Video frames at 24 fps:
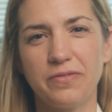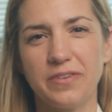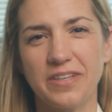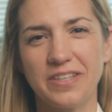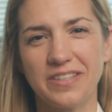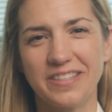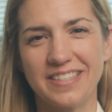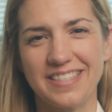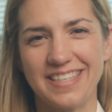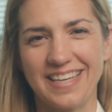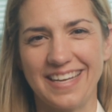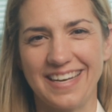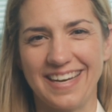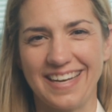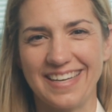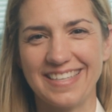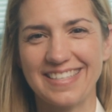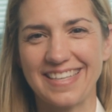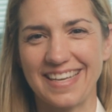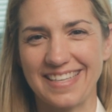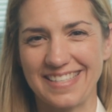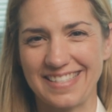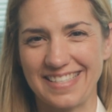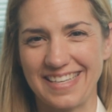fetal DNA
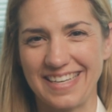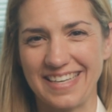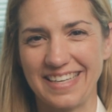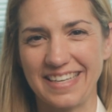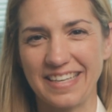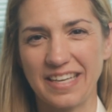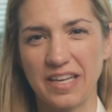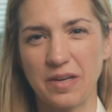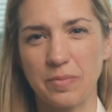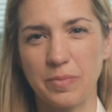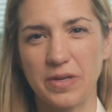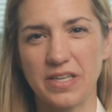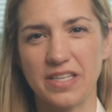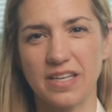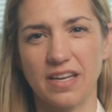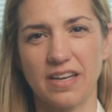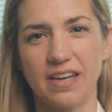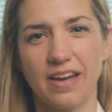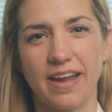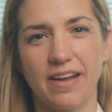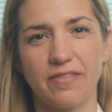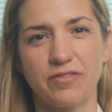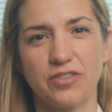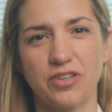testing can be
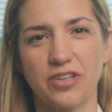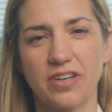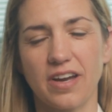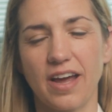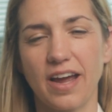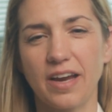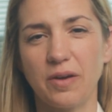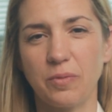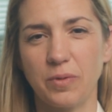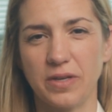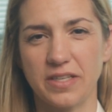done after 9